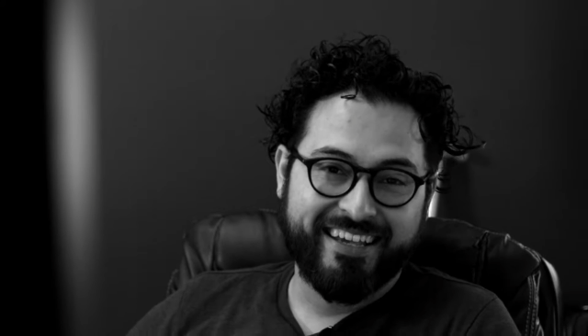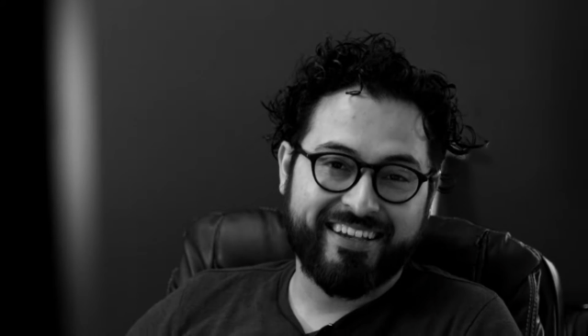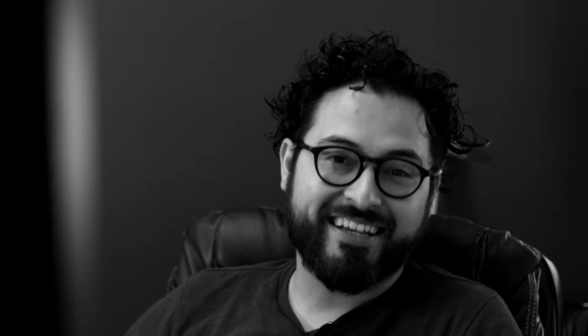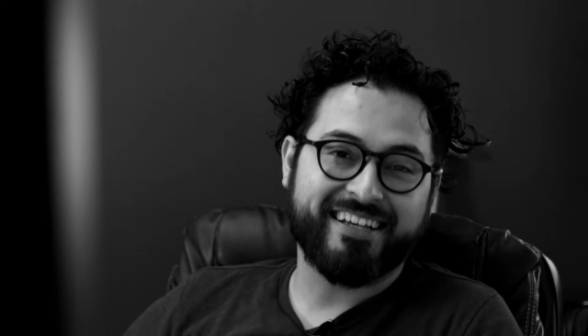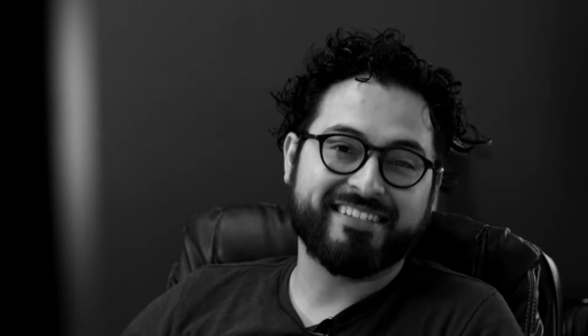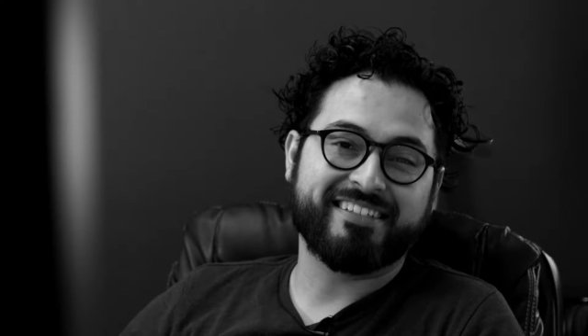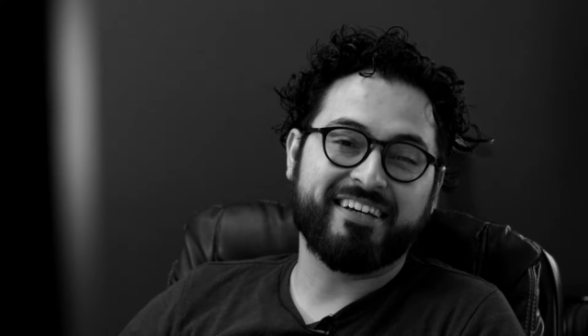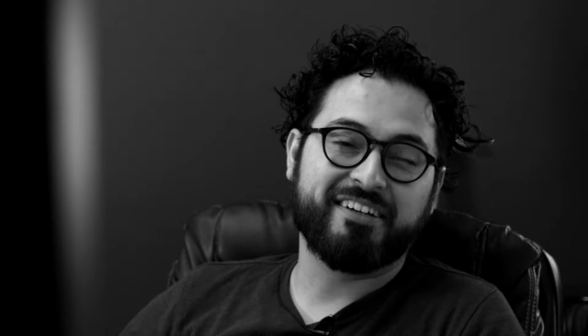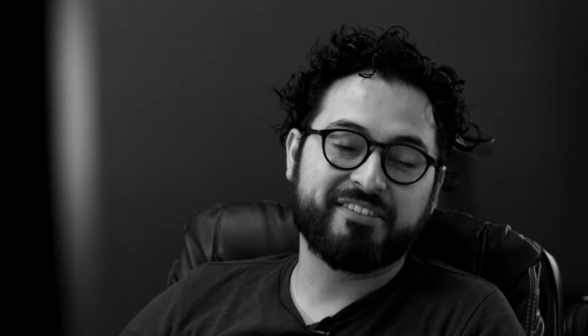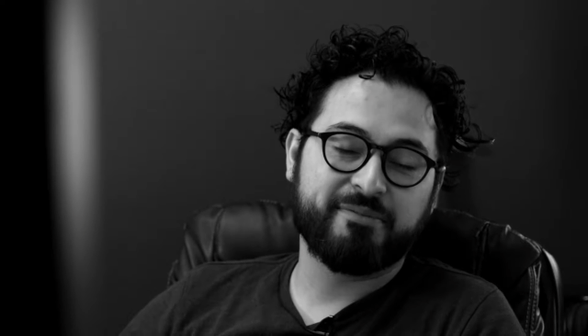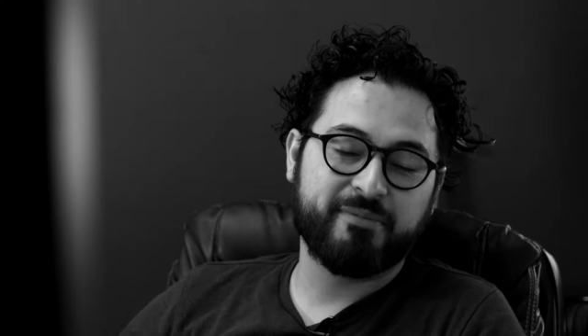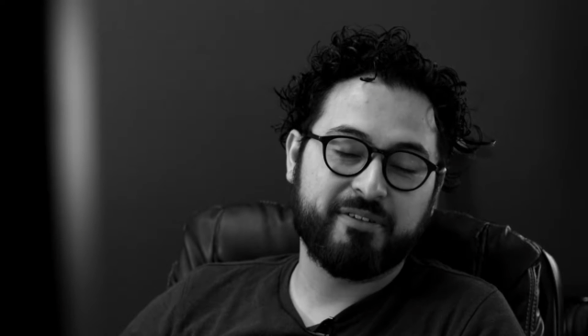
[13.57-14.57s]
because
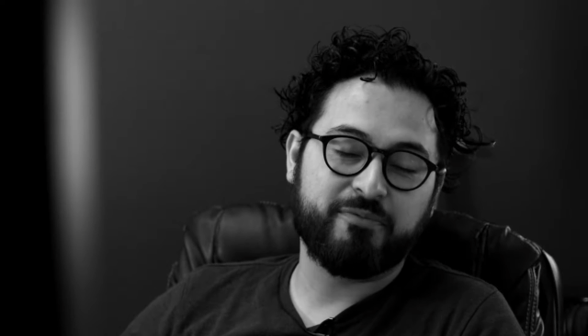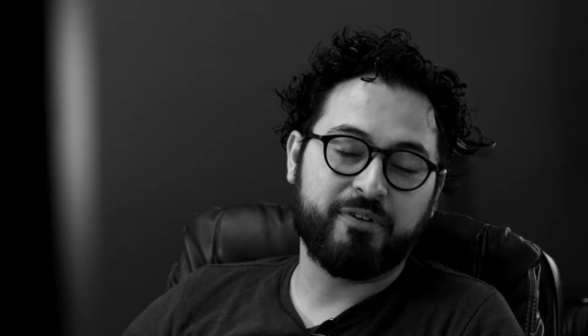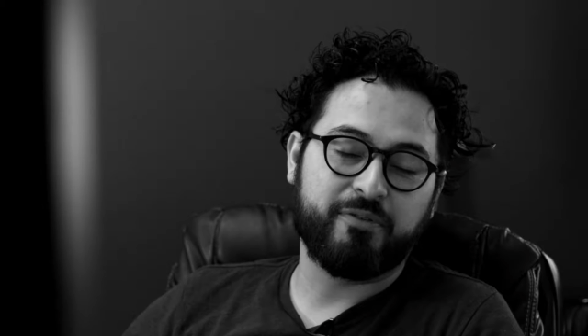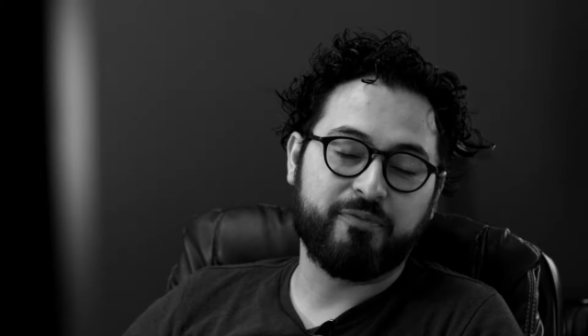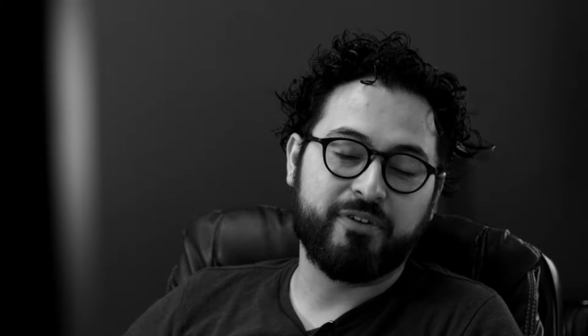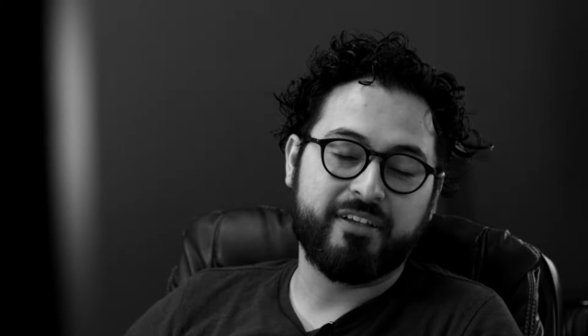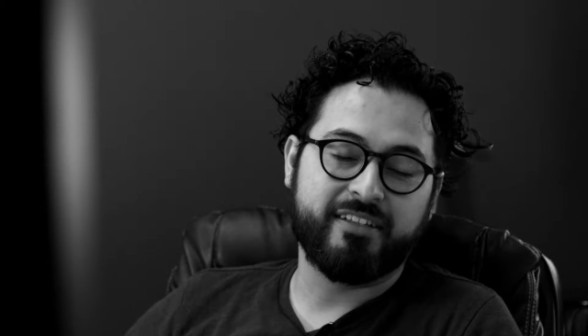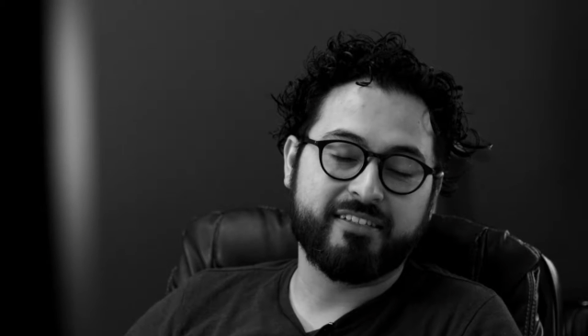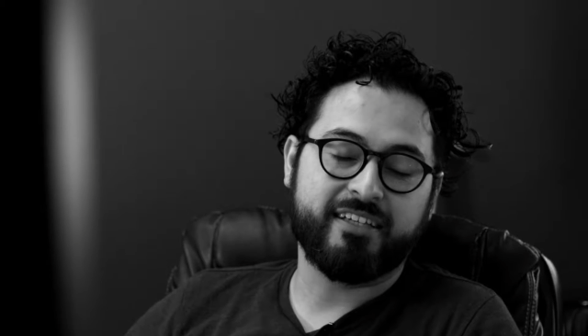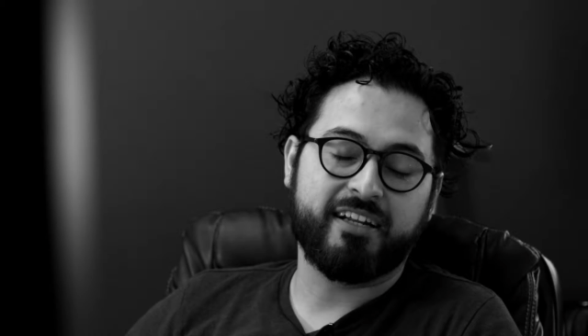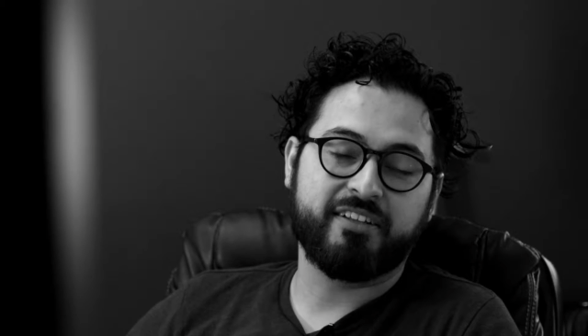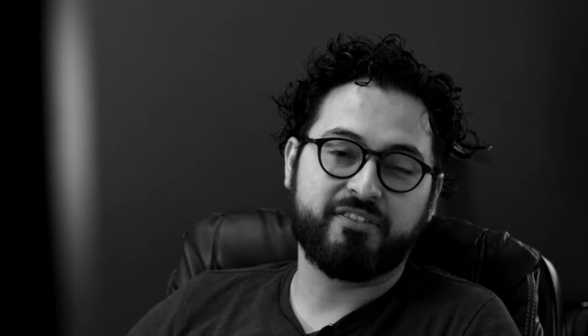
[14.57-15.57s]
ultimately when we
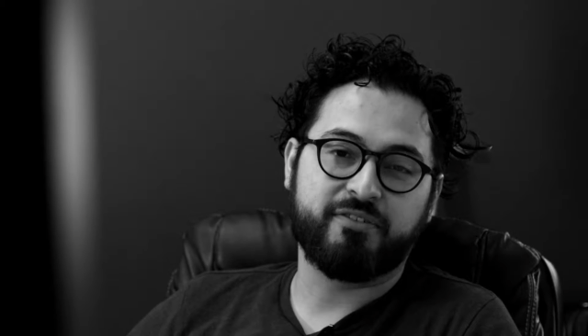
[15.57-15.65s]
decided